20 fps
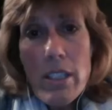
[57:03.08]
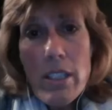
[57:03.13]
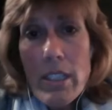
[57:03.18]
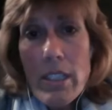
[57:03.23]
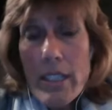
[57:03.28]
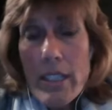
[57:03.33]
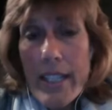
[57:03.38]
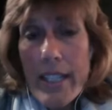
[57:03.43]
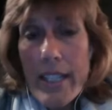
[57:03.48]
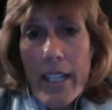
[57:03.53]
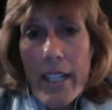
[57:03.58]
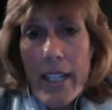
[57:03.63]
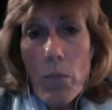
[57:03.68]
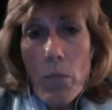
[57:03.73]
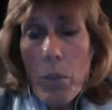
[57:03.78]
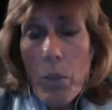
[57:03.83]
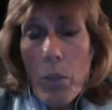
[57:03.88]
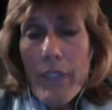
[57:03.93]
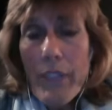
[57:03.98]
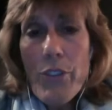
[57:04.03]
saying,
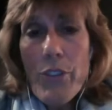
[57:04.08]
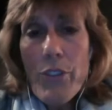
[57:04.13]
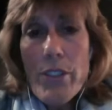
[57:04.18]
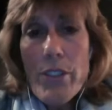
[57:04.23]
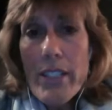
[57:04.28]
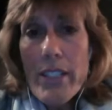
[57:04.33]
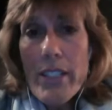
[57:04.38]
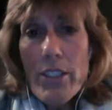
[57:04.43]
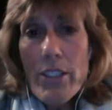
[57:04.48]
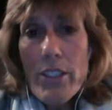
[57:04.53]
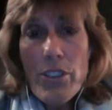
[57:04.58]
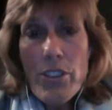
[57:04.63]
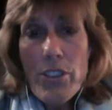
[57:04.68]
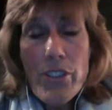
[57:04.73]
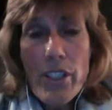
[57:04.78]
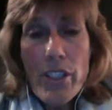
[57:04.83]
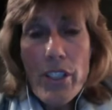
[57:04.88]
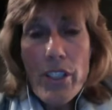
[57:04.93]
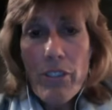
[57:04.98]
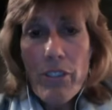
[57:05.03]
what if you said to
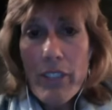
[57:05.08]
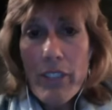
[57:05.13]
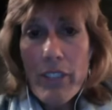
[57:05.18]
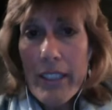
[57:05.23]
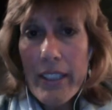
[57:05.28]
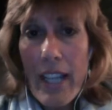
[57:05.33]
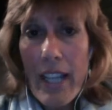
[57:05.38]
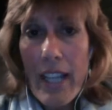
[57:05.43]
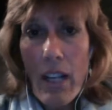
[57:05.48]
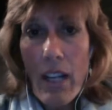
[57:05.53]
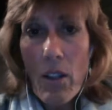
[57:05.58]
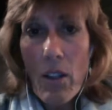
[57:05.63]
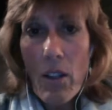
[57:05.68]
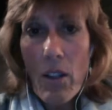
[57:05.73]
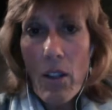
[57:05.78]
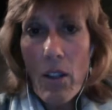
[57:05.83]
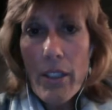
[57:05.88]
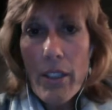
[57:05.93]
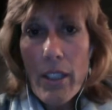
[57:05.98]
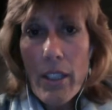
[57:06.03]
yourself right now,
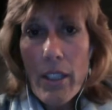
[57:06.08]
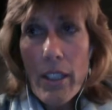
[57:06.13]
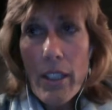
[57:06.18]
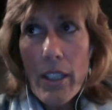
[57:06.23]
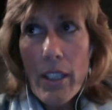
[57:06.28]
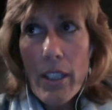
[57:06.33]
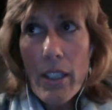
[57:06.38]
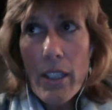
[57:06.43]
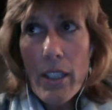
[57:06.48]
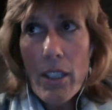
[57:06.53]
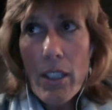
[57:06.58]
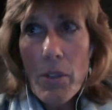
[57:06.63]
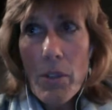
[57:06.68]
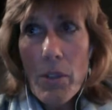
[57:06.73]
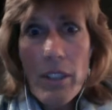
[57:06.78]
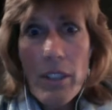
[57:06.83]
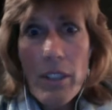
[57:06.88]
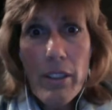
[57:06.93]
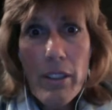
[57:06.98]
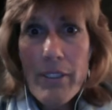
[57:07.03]
we
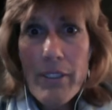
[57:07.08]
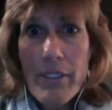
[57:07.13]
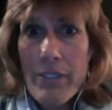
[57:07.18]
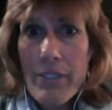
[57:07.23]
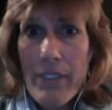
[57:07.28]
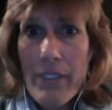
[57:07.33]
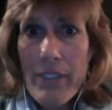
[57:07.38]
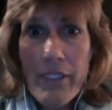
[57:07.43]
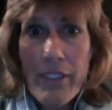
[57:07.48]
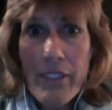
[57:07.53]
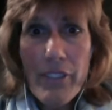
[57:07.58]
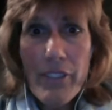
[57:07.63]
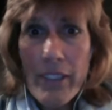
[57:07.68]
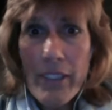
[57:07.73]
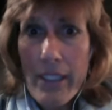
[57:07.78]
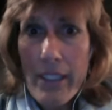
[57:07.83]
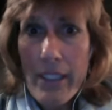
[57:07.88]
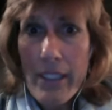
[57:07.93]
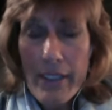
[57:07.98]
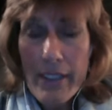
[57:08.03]
don't have to fight for
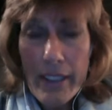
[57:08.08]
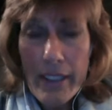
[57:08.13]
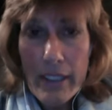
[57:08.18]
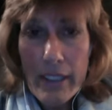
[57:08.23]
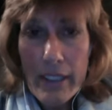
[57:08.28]
anything.